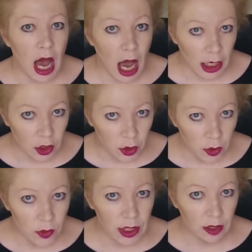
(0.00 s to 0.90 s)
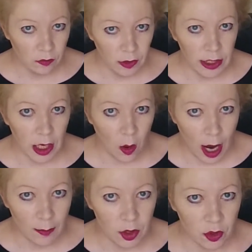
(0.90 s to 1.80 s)
are using video
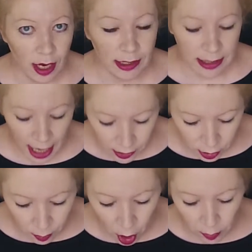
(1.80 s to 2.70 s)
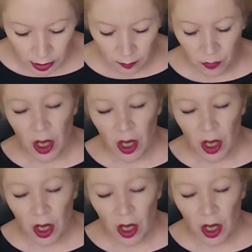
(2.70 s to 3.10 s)
abstracts at the moment.